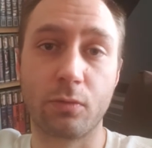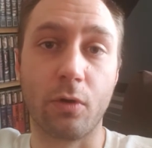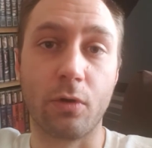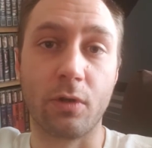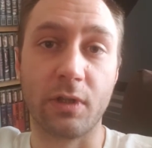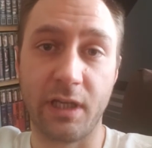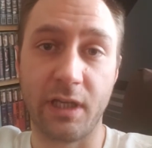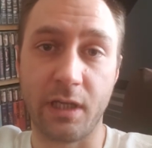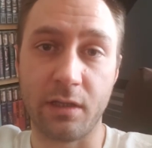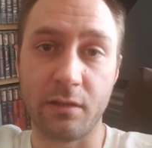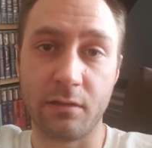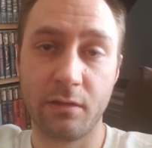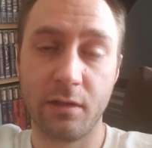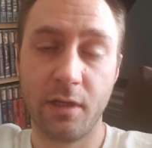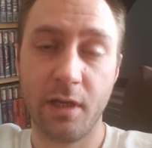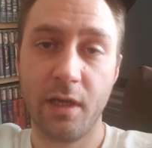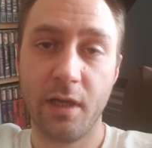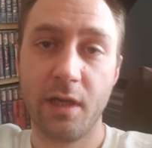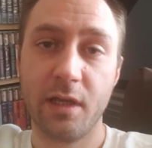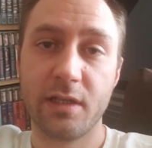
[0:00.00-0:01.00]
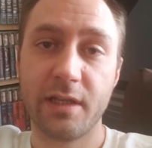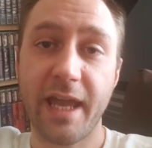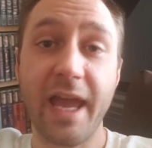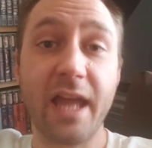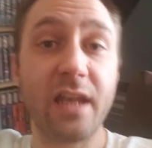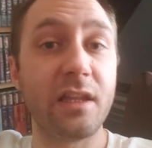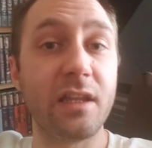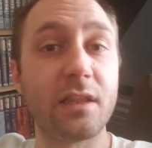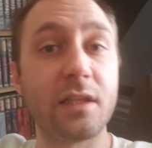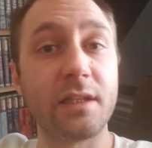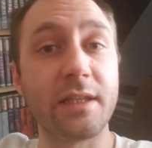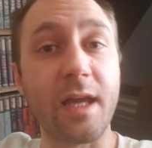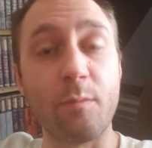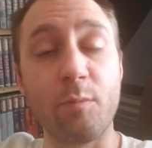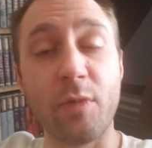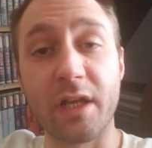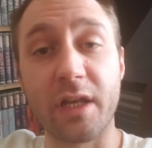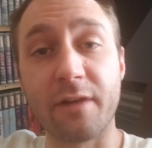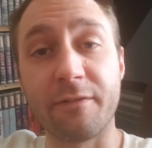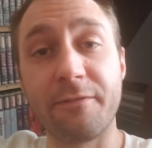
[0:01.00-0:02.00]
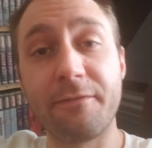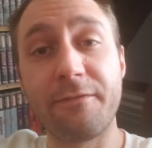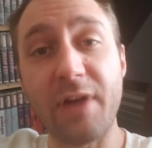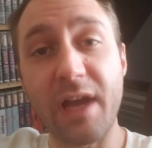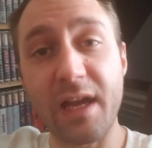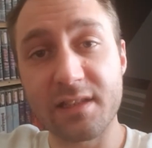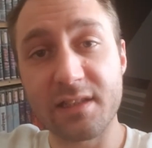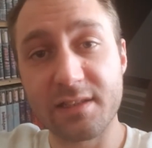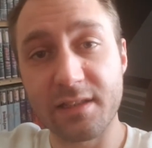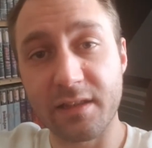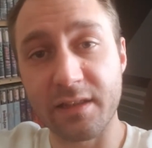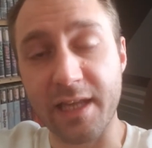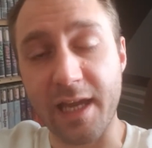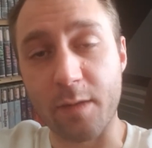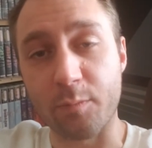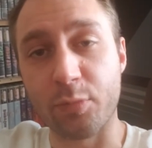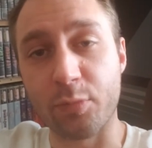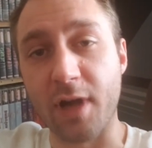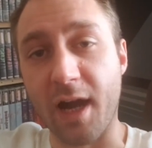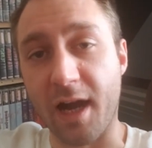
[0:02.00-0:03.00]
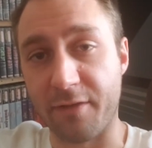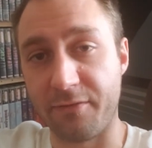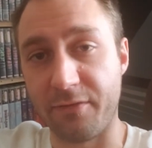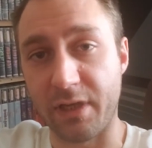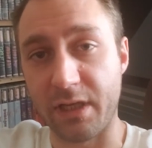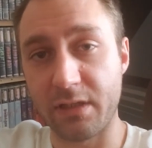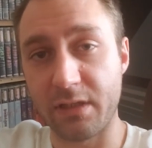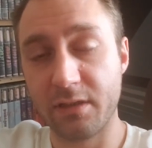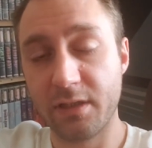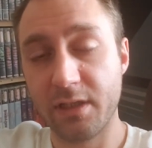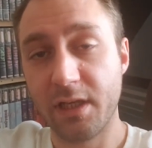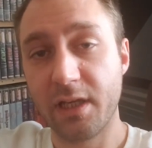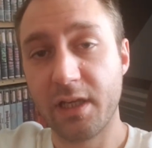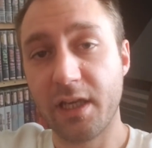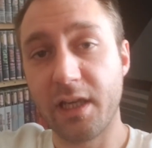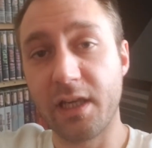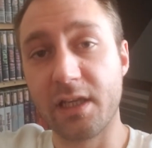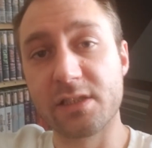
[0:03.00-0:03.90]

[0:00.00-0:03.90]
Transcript: to roll in. Anything that might affect that profit